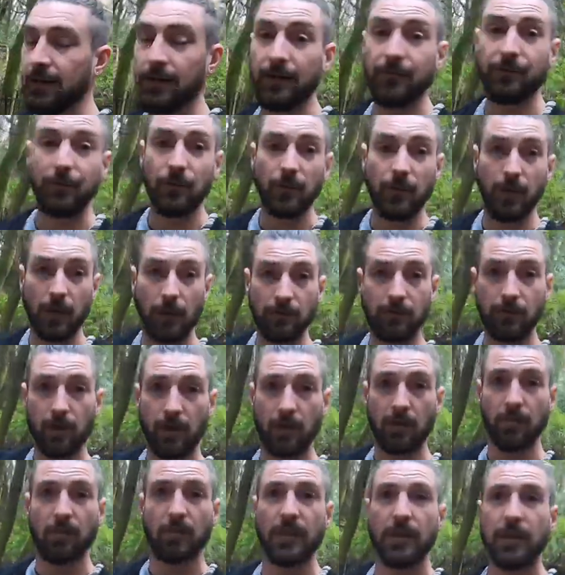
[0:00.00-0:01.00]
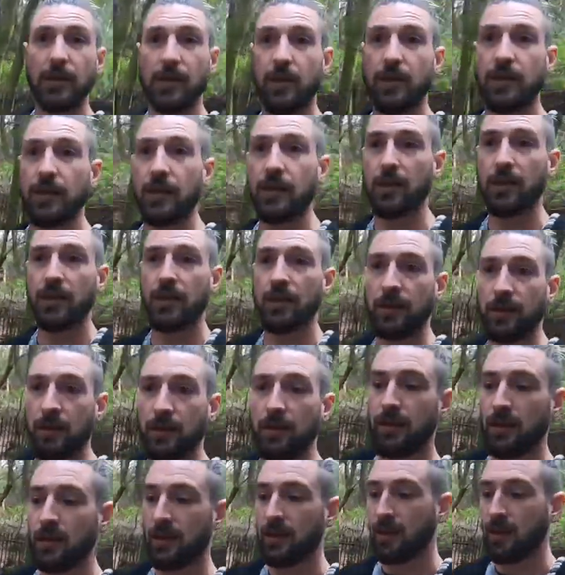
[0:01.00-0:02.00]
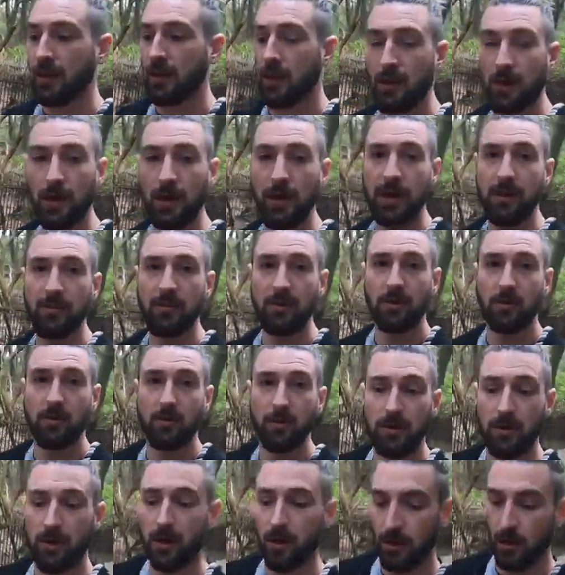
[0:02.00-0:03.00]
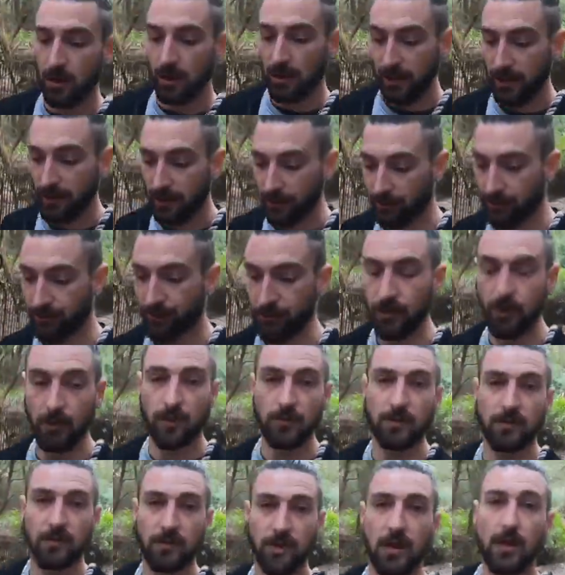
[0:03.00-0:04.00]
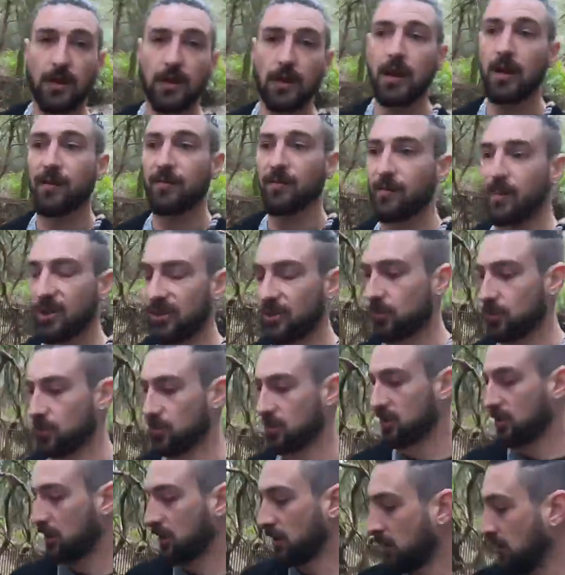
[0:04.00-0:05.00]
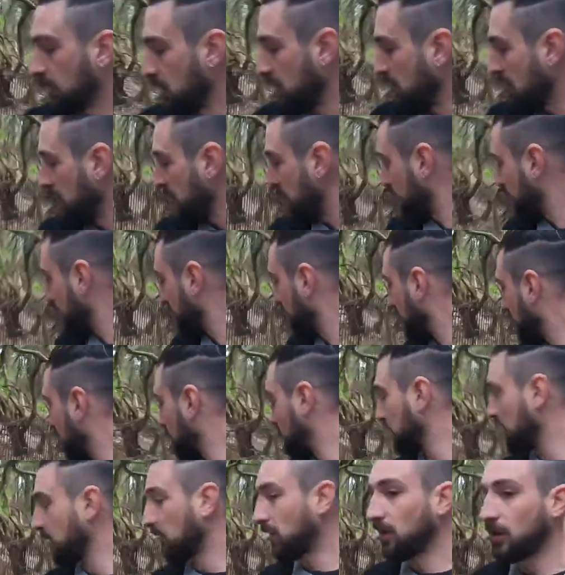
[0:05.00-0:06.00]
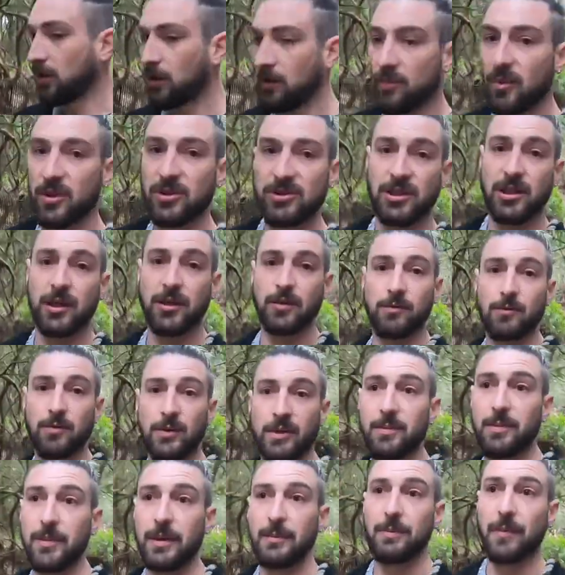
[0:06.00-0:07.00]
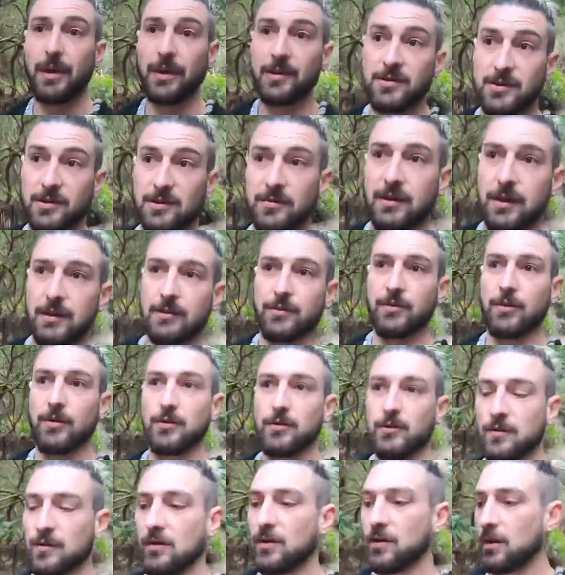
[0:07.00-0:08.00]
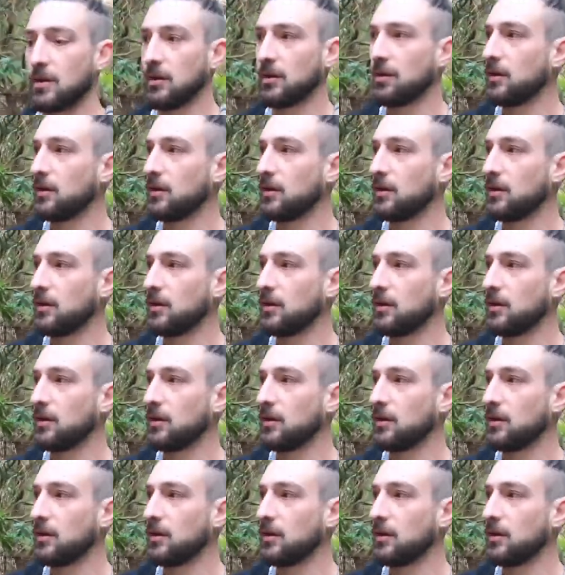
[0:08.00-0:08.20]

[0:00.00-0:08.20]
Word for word: if you don't know me, I am a dog guy. I live for dogs. I love my dogs. So a lot of my channel will be based around dogs.